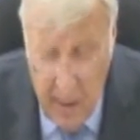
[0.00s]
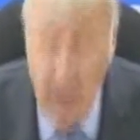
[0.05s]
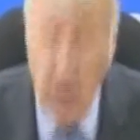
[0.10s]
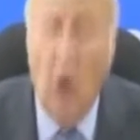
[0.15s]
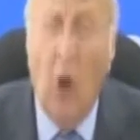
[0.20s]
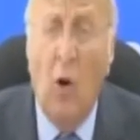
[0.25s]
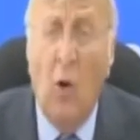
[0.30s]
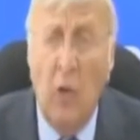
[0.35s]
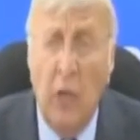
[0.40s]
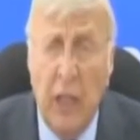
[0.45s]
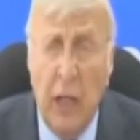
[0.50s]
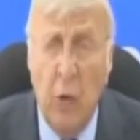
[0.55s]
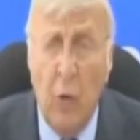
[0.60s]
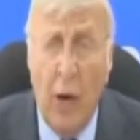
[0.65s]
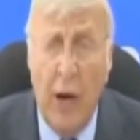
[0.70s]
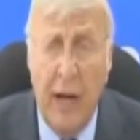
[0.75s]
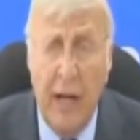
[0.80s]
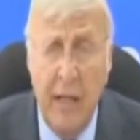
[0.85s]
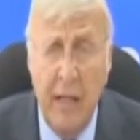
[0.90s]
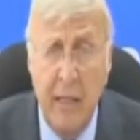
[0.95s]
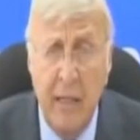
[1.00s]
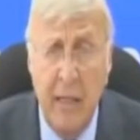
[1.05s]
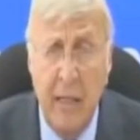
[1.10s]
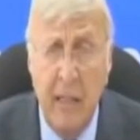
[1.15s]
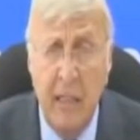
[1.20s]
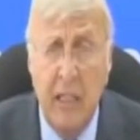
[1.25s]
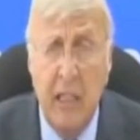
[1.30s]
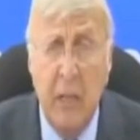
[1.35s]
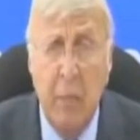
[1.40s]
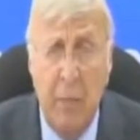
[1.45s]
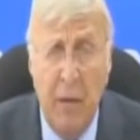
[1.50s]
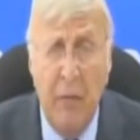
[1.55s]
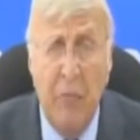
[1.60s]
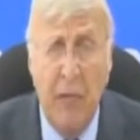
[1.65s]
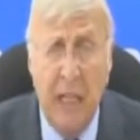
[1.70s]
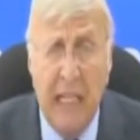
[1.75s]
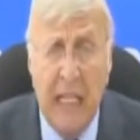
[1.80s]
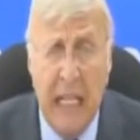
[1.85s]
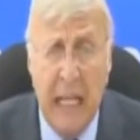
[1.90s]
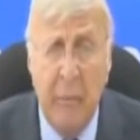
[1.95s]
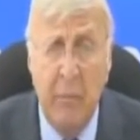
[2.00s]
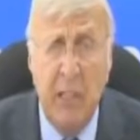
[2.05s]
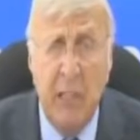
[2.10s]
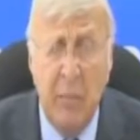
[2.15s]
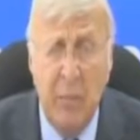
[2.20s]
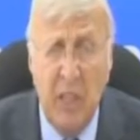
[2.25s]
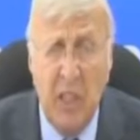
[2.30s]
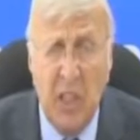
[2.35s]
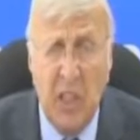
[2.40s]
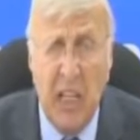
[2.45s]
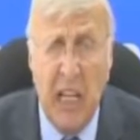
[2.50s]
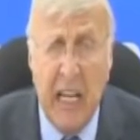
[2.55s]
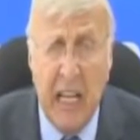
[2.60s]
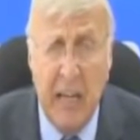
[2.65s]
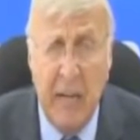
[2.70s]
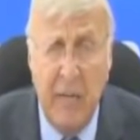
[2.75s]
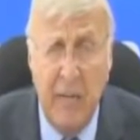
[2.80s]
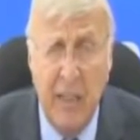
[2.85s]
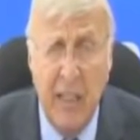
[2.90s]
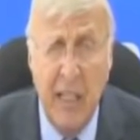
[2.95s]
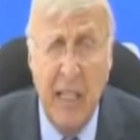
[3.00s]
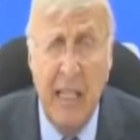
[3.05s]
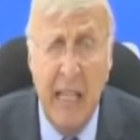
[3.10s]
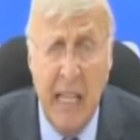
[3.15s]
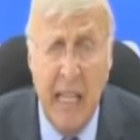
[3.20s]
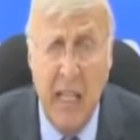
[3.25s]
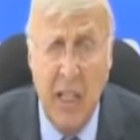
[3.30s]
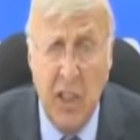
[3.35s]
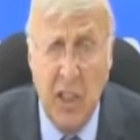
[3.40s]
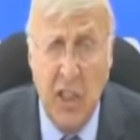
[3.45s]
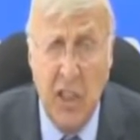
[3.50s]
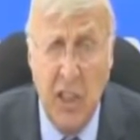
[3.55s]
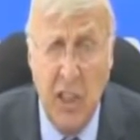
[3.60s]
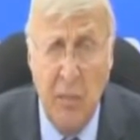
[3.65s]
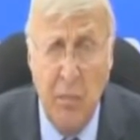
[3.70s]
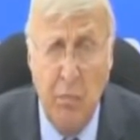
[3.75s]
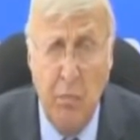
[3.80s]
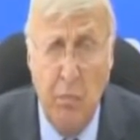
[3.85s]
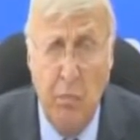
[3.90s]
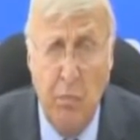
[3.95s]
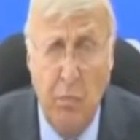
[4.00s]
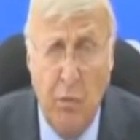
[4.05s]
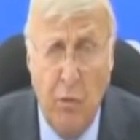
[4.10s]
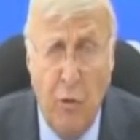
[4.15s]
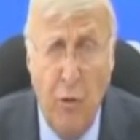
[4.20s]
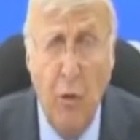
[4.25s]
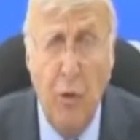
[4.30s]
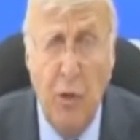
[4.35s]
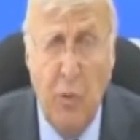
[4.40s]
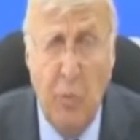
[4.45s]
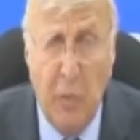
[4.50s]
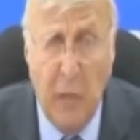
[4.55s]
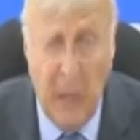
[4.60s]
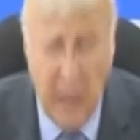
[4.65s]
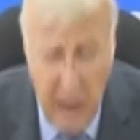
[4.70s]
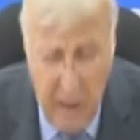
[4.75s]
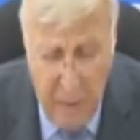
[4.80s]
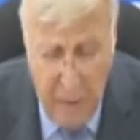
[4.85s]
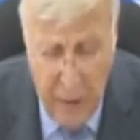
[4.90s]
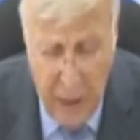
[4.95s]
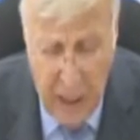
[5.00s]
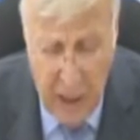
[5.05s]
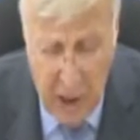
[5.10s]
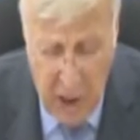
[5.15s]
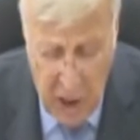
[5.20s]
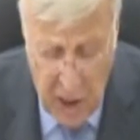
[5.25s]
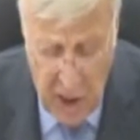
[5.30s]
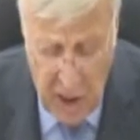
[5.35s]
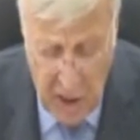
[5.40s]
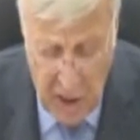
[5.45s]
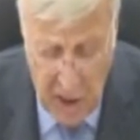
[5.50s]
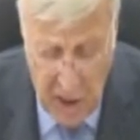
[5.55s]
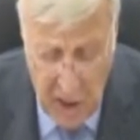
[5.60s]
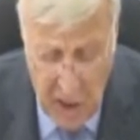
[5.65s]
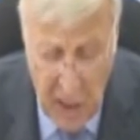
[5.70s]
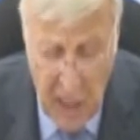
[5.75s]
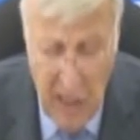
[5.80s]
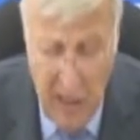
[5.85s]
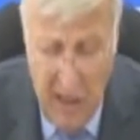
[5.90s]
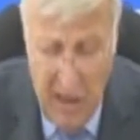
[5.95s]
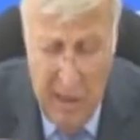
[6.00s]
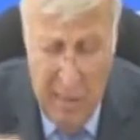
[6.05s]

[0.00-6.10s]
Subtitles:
The only way to be redeemed, to be saved, is through belief in Jesus.